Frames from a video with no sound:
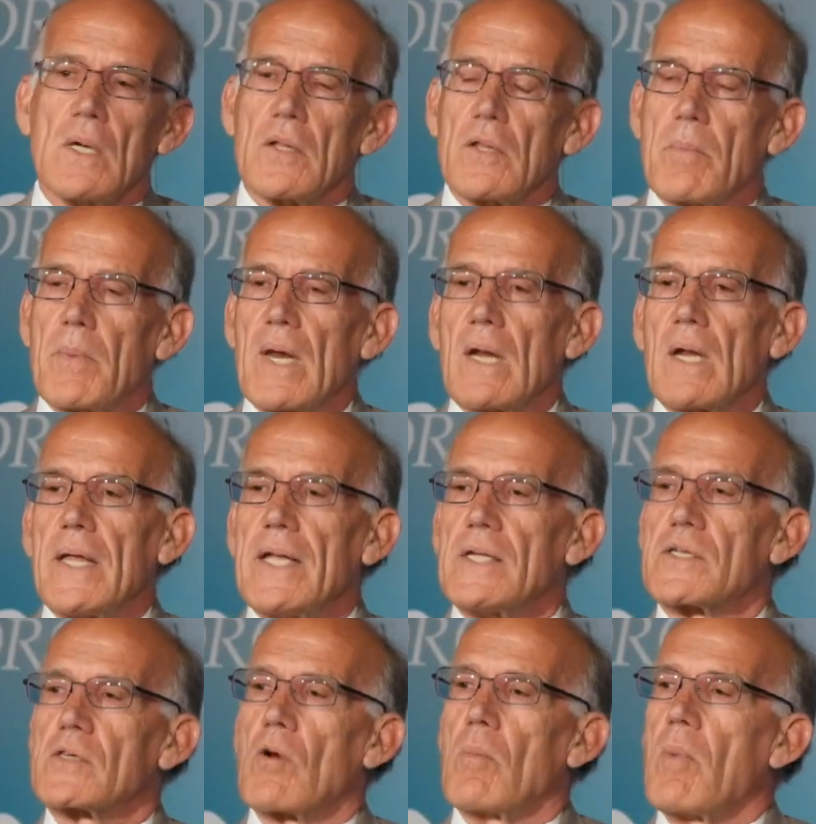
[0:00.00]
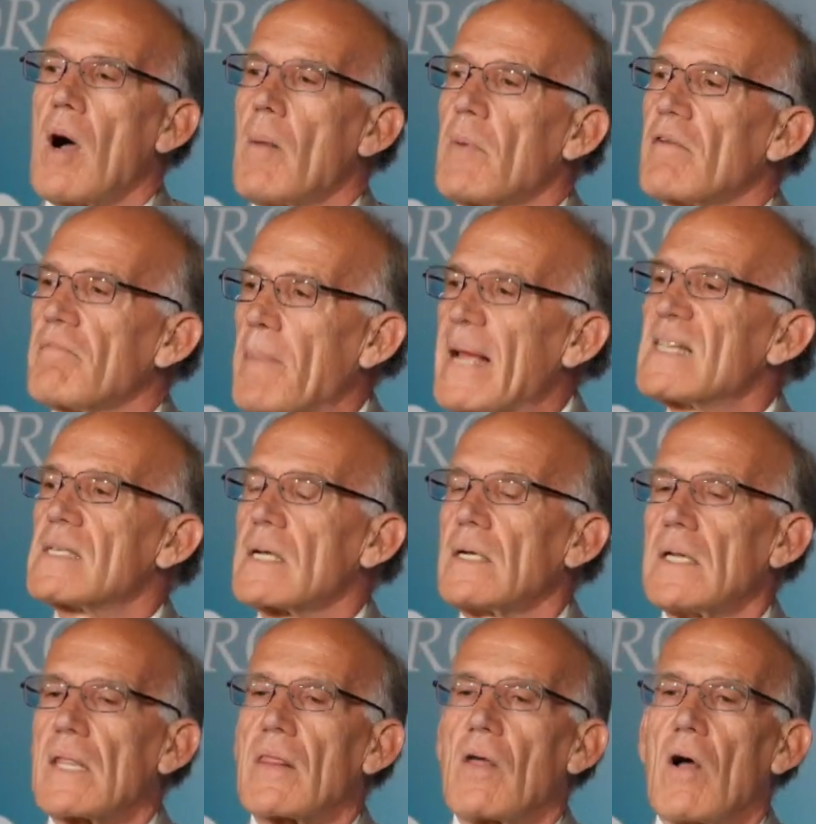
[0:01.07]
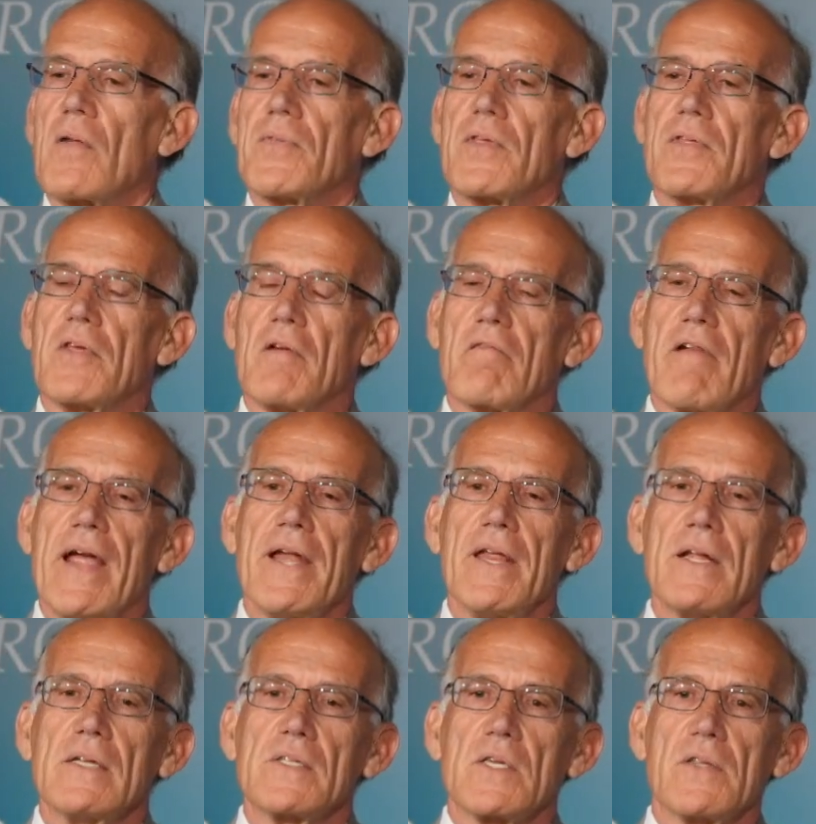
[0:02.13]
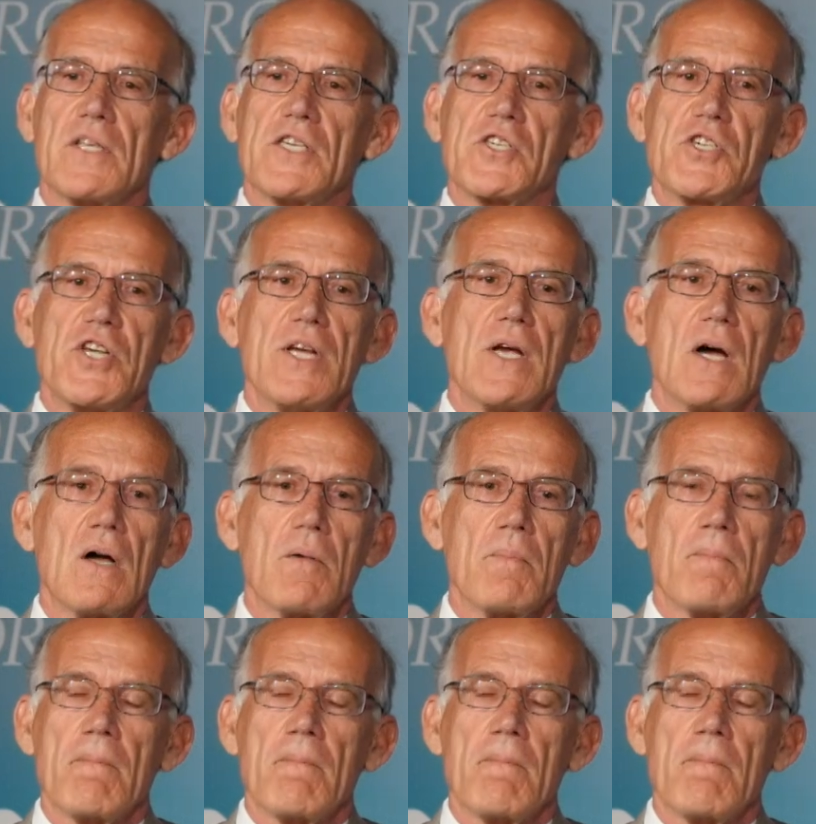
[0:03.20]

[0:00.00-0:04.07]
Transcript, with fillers: the Middle East, Obama basically thought that the Iranians and the Shia